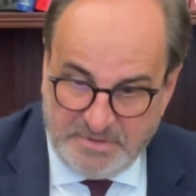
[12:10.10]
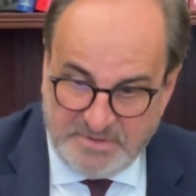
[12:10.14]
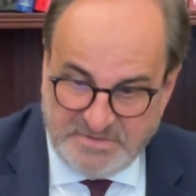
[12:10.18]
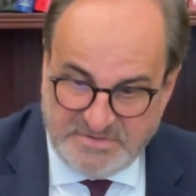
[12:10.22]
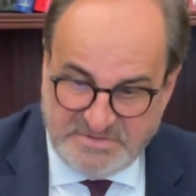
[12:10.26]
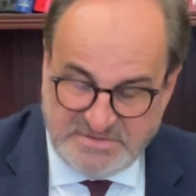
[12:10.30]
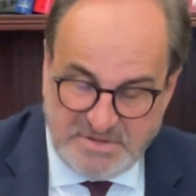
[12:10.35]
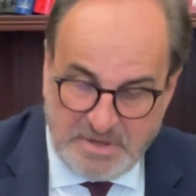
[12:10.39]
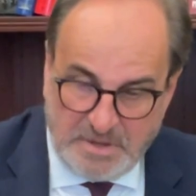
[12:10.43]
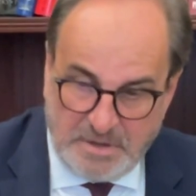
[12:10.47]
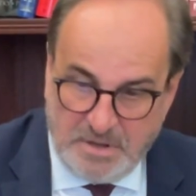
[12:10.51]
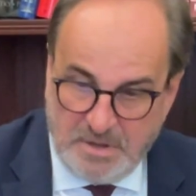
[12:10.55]

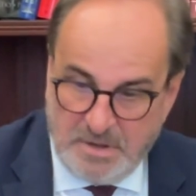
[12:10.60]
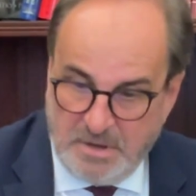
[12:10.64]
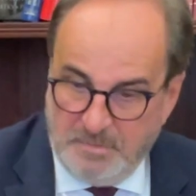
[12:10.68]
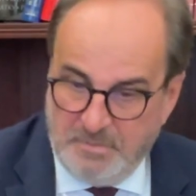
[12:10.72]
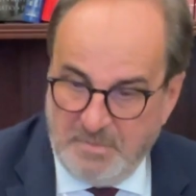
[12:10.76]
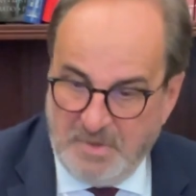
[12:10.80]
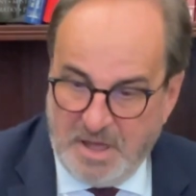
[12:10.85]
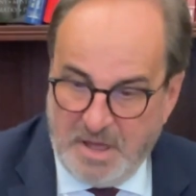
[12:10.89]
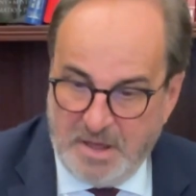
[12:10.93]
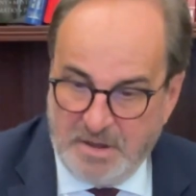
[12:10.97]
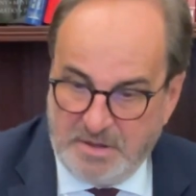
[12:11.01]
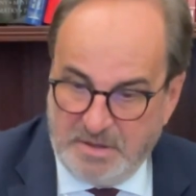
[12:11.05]
single
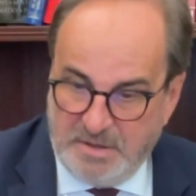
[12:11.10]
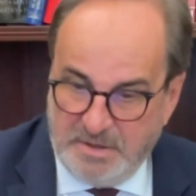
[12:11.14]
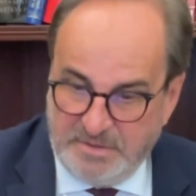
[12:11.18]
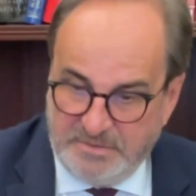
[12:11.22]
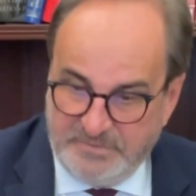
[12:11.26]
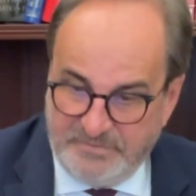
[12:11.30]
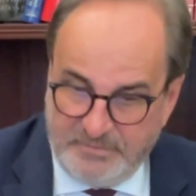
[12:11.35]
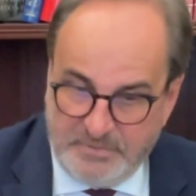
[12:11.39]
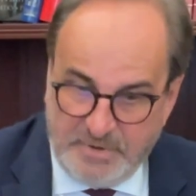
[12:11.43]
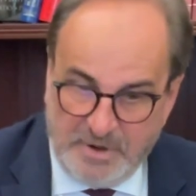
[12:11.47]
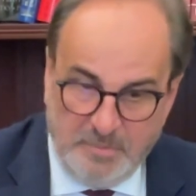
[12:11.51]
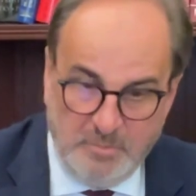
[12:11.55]
market,
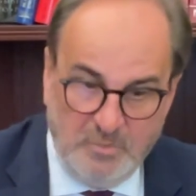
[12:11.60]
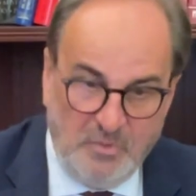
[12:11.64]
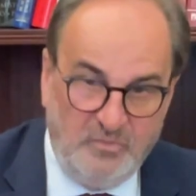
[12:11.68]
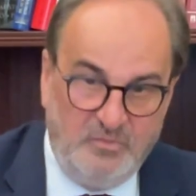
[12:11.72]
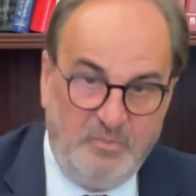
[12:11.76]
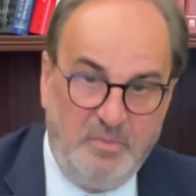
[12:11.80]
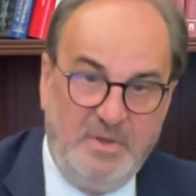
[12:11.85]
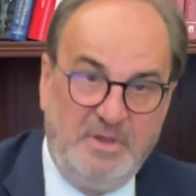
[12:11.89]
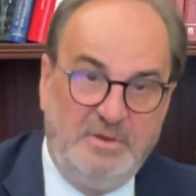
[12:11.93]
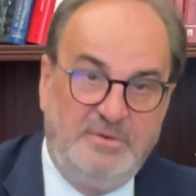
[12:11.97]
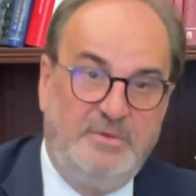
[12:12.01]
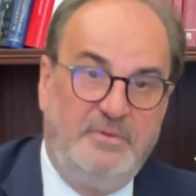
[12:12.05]
free
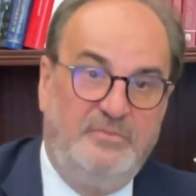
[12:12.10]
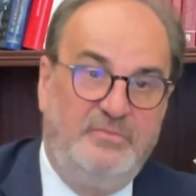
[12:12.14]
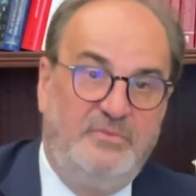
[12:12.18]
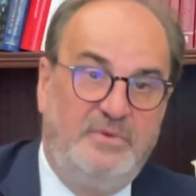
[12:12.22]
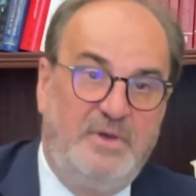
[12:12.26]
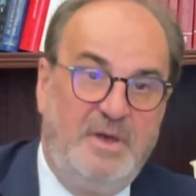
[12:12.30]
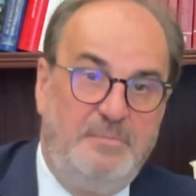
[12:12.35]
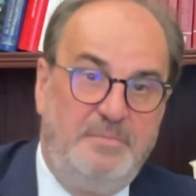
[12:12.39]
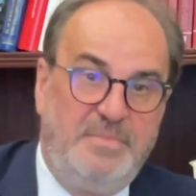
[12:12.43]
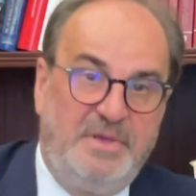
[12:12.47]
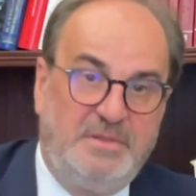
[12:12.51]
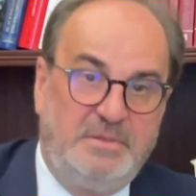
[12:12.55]
movement of
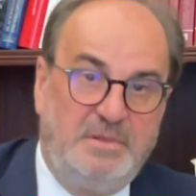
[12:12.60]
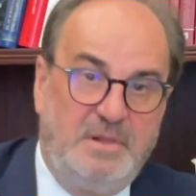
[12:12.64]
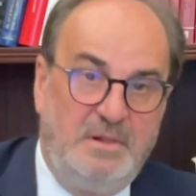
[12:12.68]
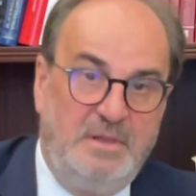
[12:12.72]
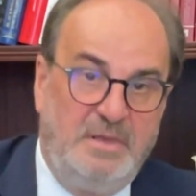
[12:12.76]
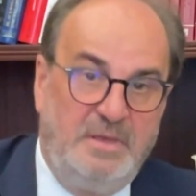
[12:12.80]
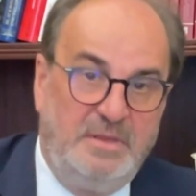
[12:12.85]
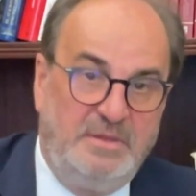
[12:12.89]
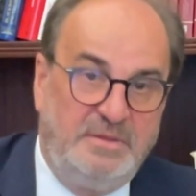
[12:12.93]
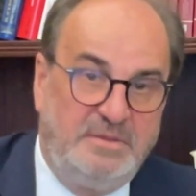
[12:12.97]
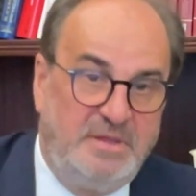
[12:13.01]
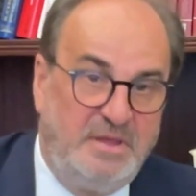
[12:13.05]
capital,
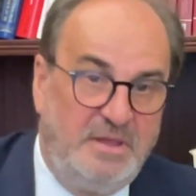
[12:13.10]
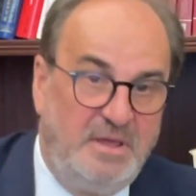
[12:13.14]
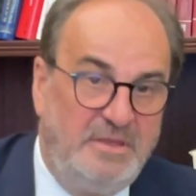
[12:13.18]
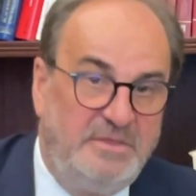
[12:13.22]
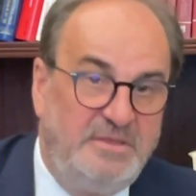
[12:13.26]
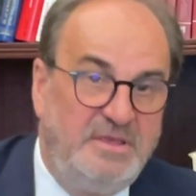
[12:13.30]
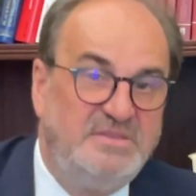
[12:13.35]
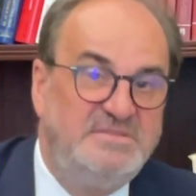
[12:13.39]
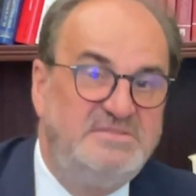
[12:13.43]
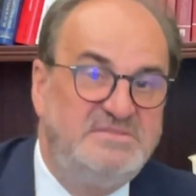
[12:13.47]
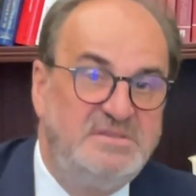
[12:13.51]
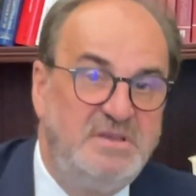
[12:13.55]
and the
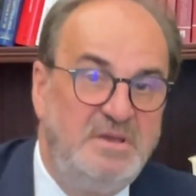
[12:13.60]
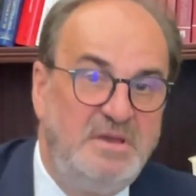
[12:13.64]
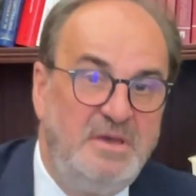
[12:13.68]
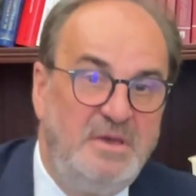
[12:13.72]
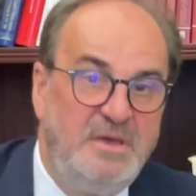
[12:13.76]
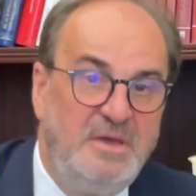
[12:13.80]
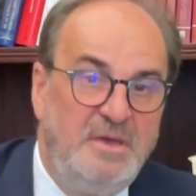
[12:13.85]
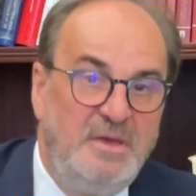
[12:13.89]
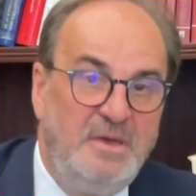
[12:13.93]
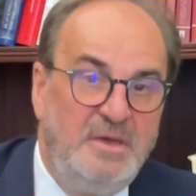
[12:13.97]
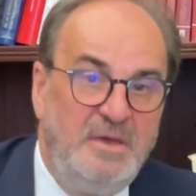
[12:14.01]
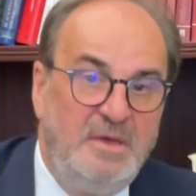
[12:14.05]
others
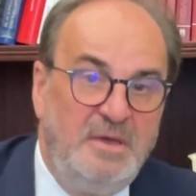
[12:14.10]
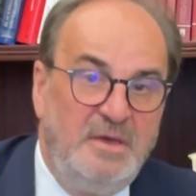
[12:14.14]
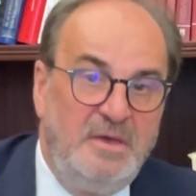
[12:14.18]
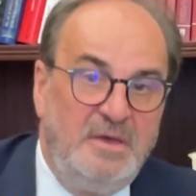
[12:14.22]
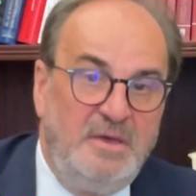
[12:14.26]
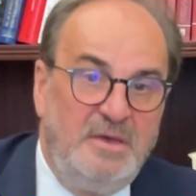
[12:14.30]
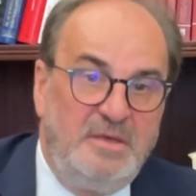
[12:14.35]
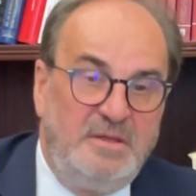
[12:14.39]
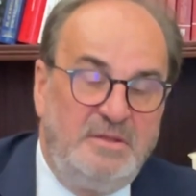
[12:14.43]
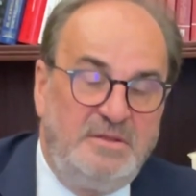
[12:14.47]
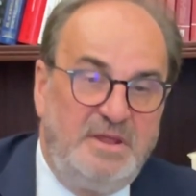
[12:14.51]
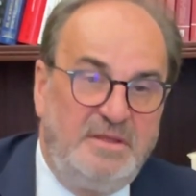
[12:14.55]

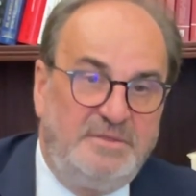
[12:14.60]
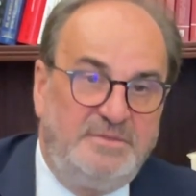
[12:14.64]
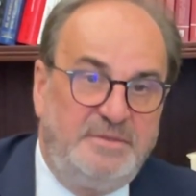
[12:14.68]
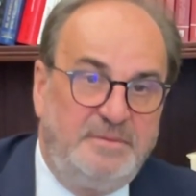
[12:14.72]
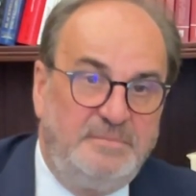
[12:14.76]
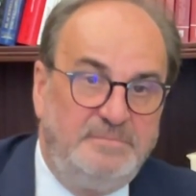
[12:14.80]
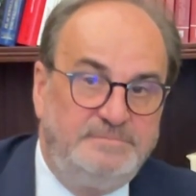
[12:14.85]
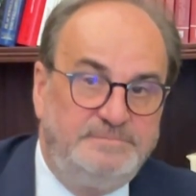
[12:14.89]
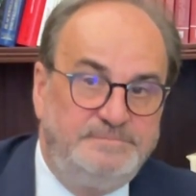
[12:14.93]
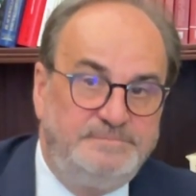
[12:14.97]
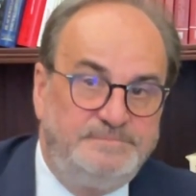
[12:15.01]
that